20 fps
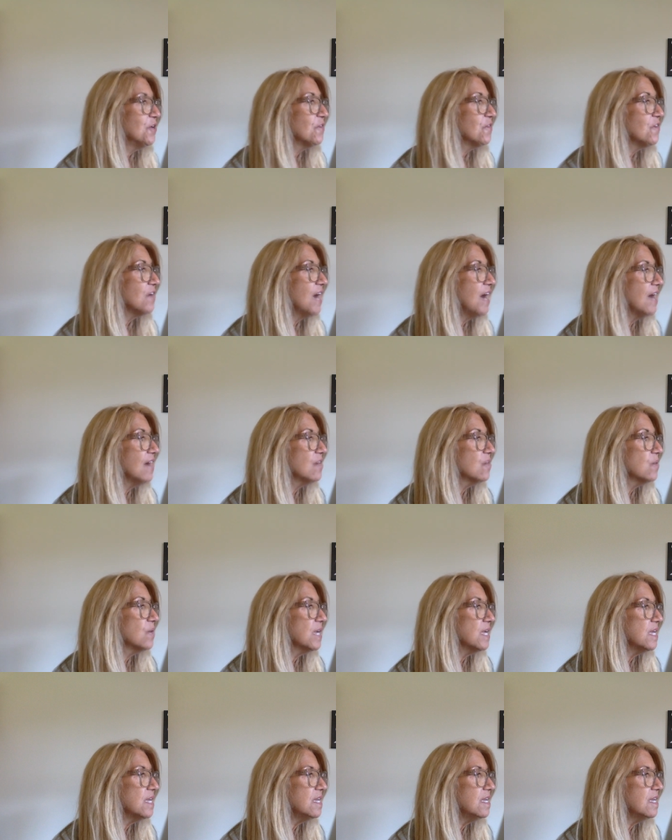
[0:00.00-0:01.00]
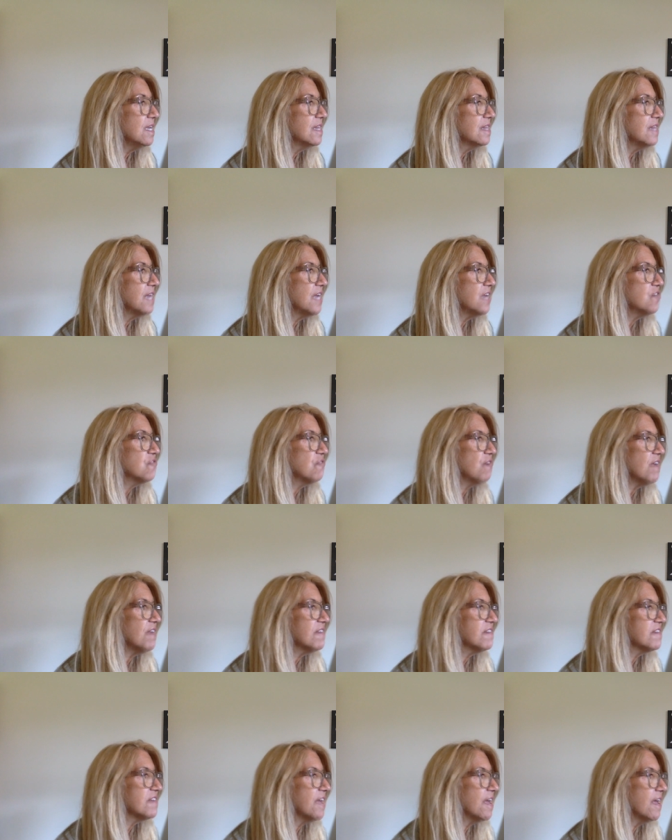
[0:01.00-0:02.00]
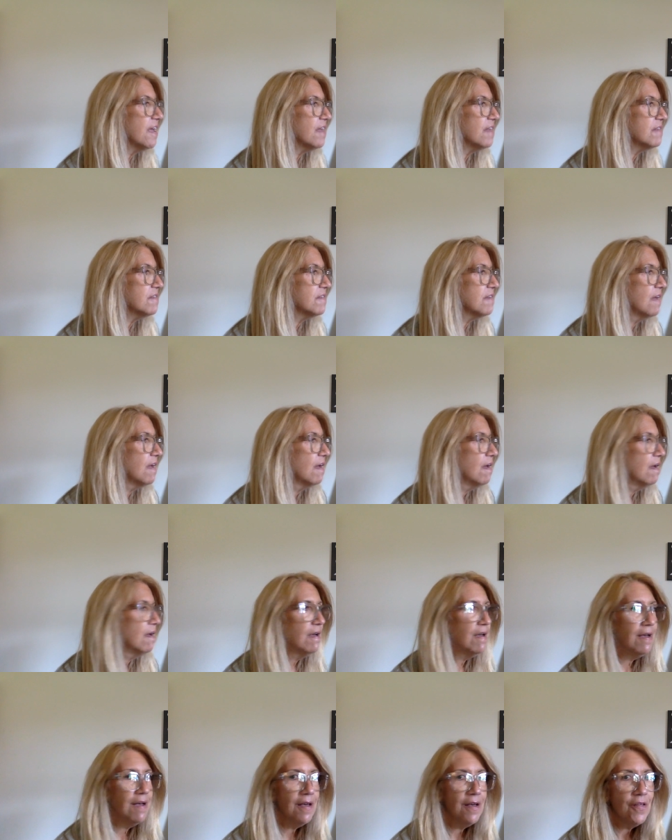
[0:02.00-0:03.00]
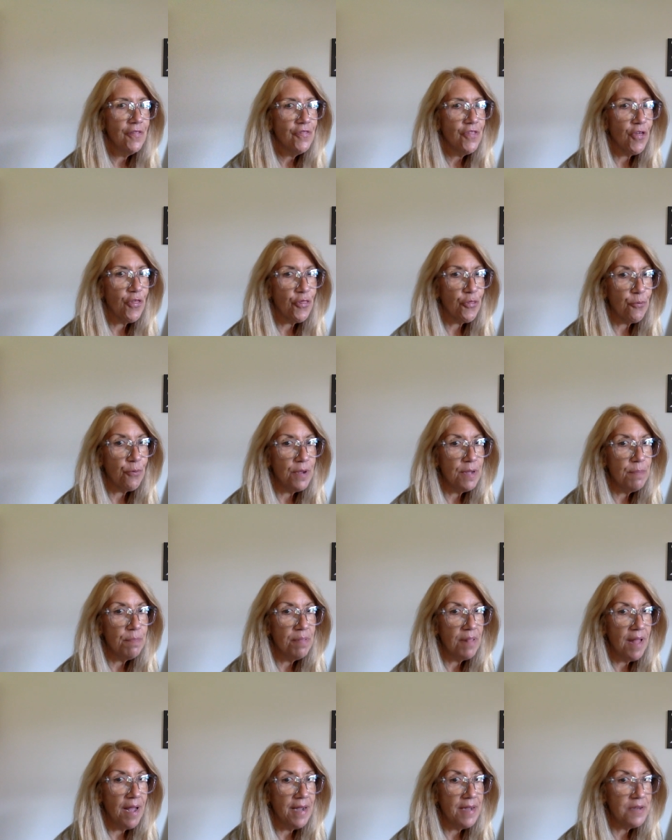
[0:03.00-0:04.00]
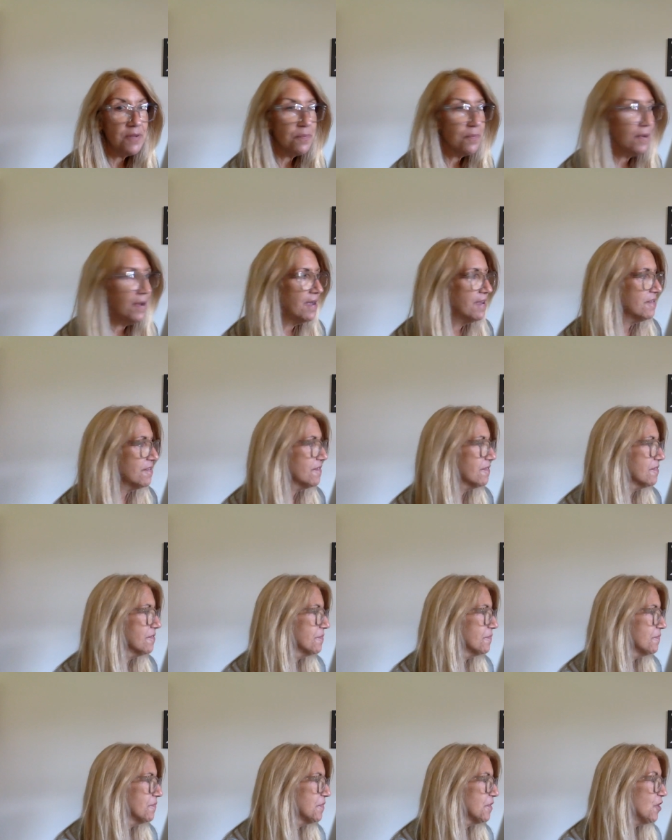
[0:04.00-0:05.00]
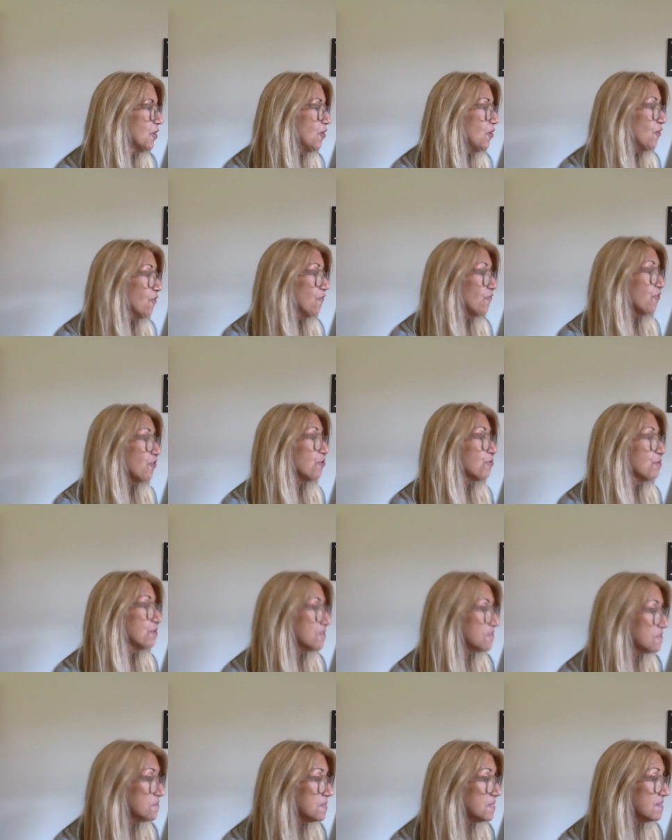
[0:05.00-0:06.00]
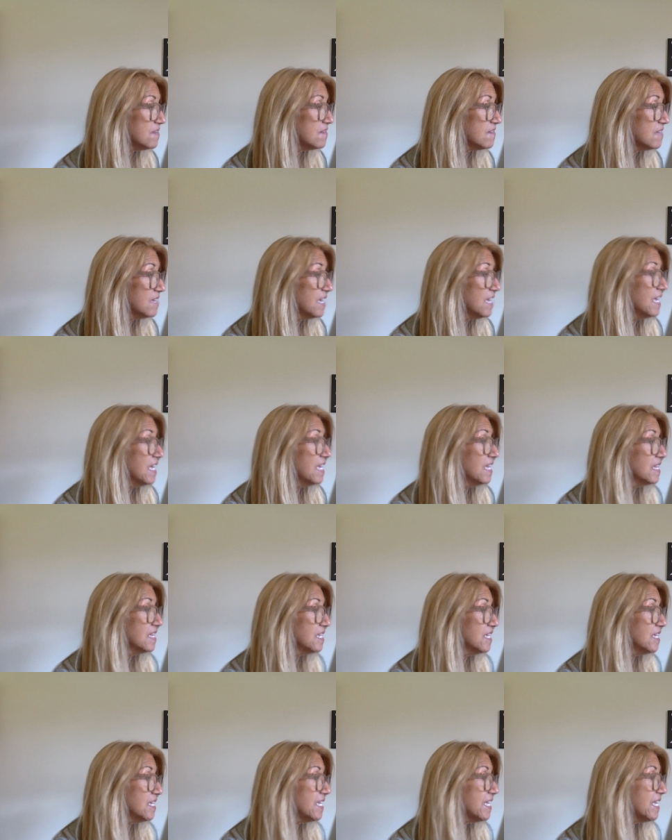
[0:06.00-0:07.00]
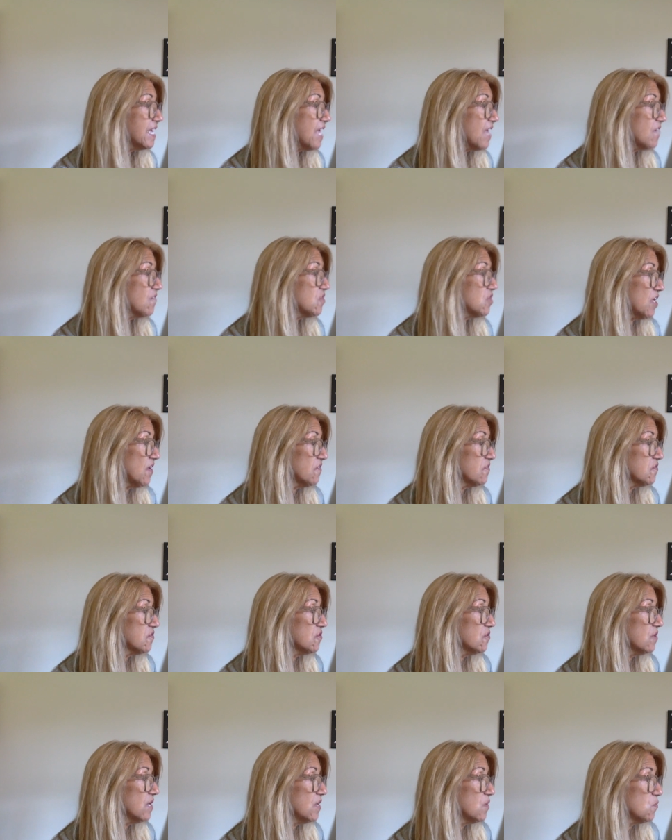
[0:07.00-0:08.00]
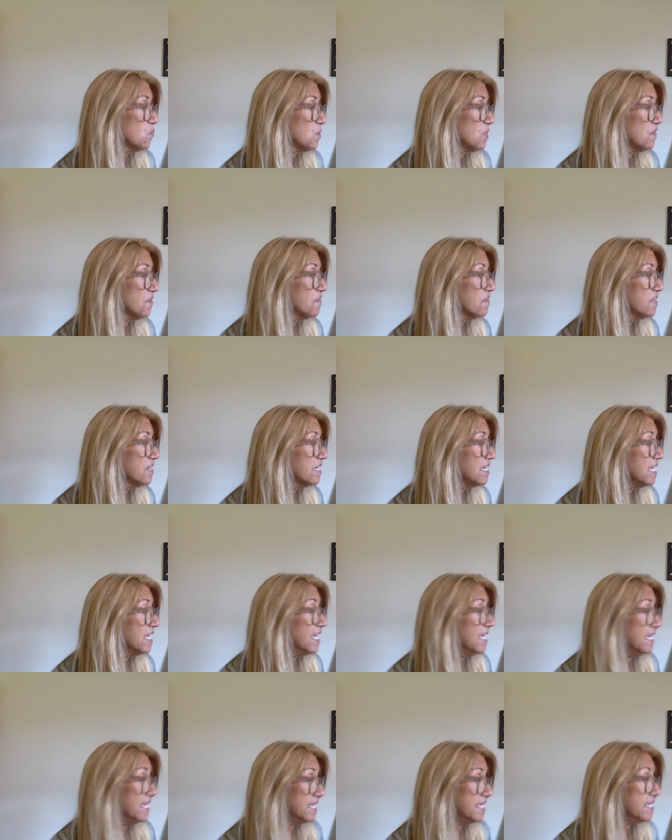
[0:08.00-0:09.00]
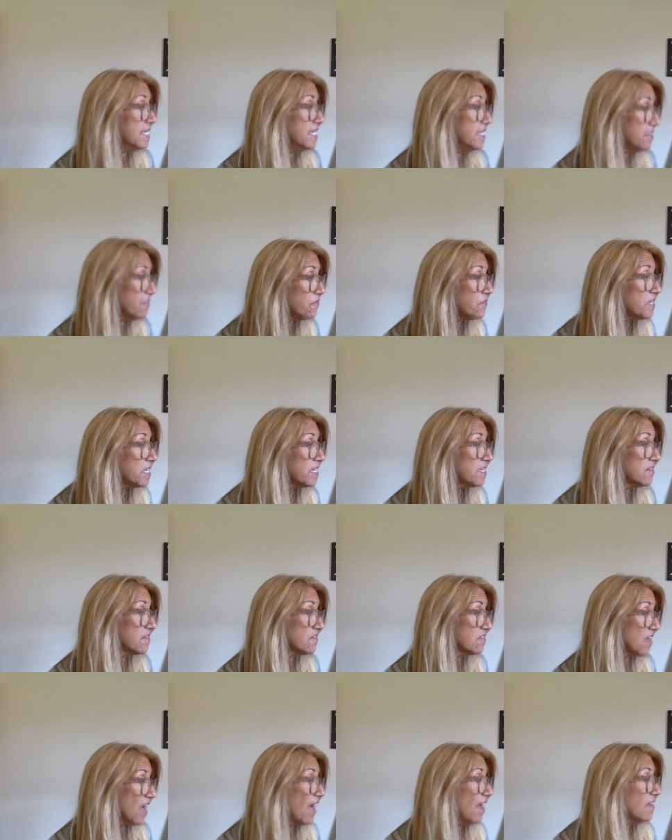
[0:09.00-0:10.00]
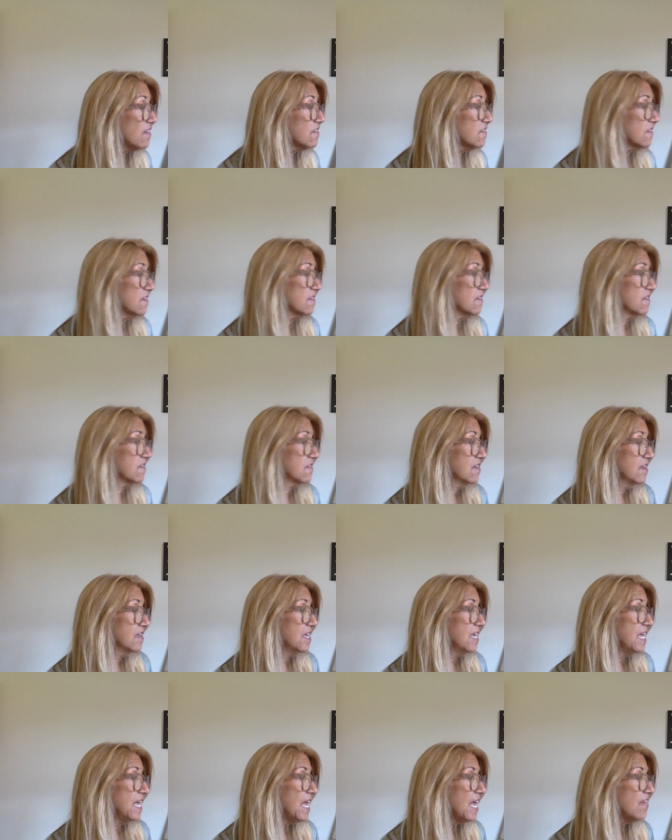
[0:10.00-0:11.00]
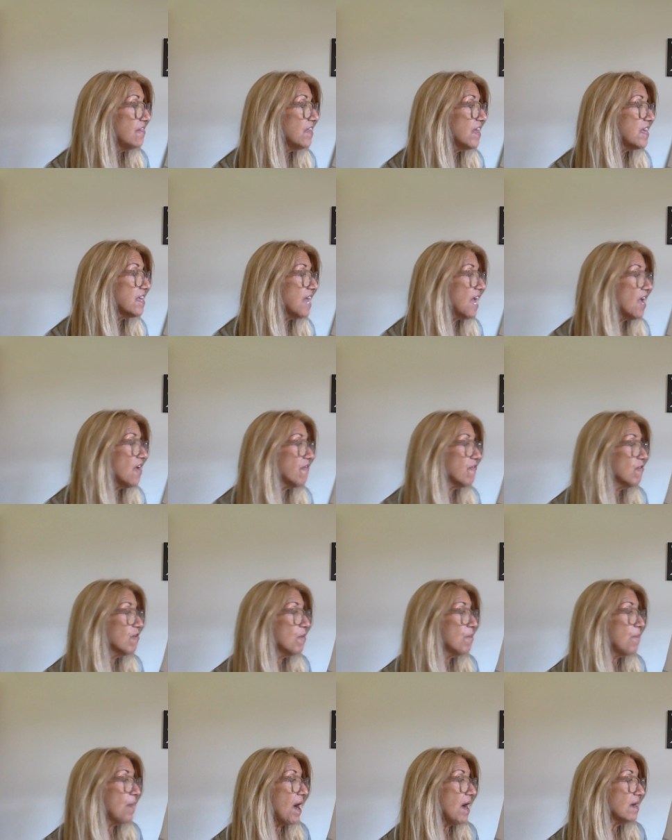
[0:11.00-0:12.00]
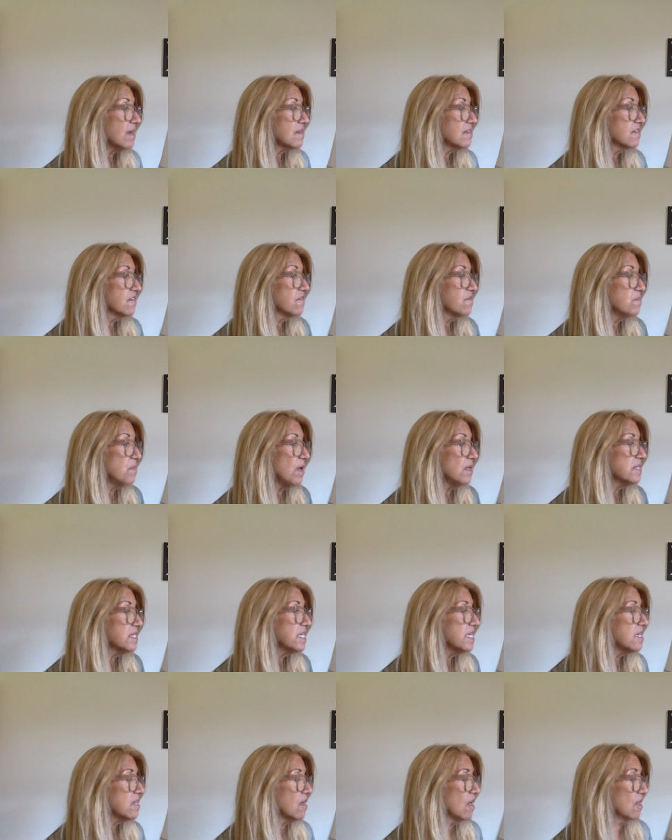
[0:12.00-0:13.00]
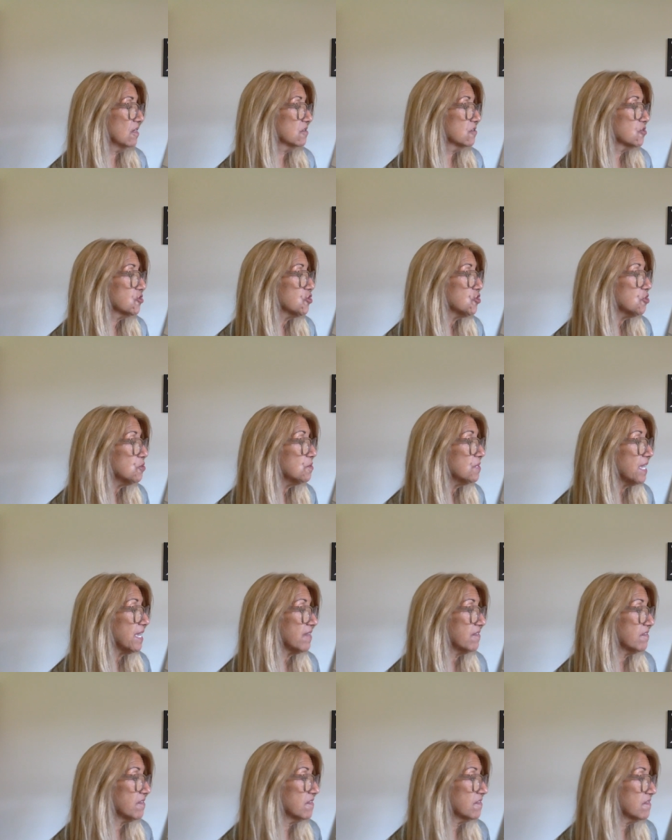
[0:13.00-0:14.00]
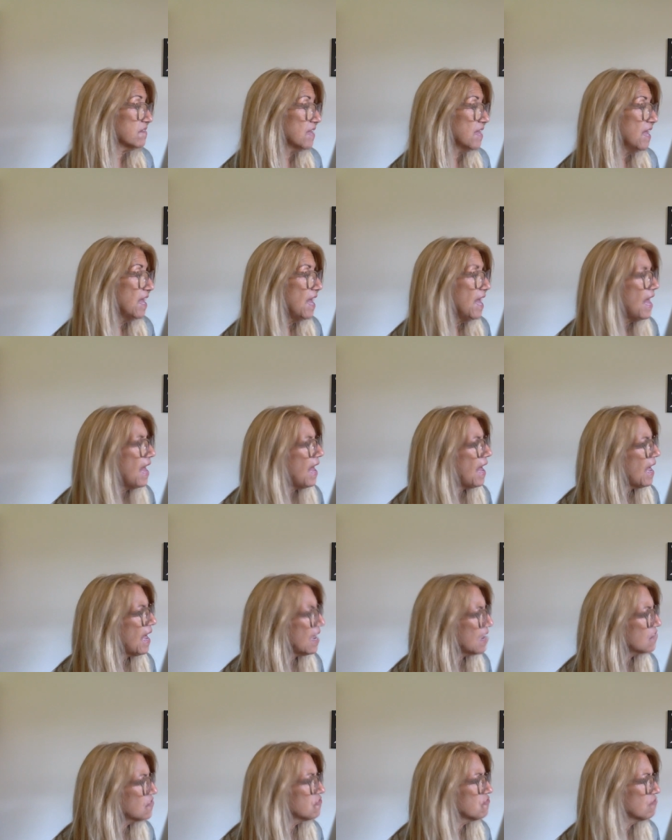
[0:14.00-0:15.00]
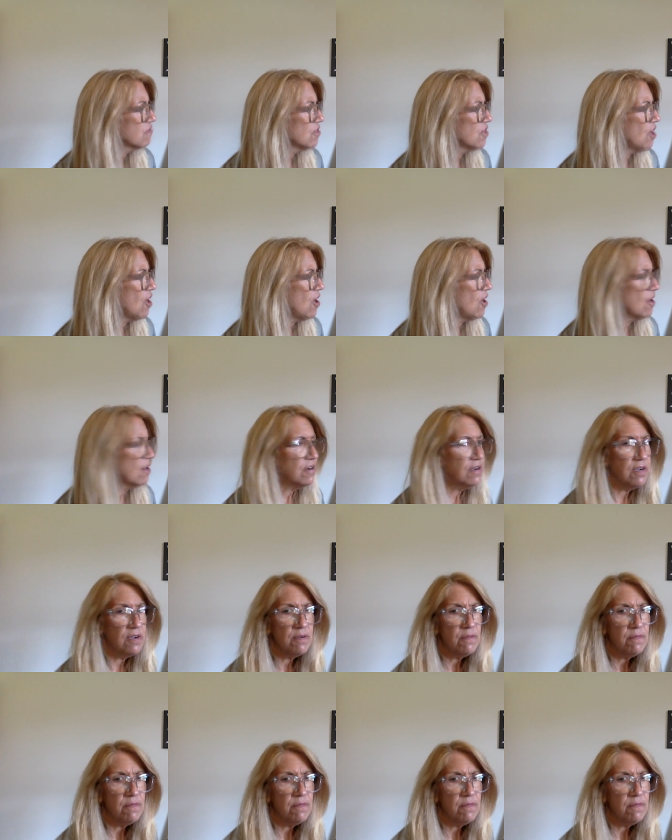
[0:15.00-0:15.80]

For Halloween, they dressed as the three blind mice. For Christmas, Lily gave Chester and Wilson nifty disguises, and they gave her a box of multicolored shoelaces, extra long,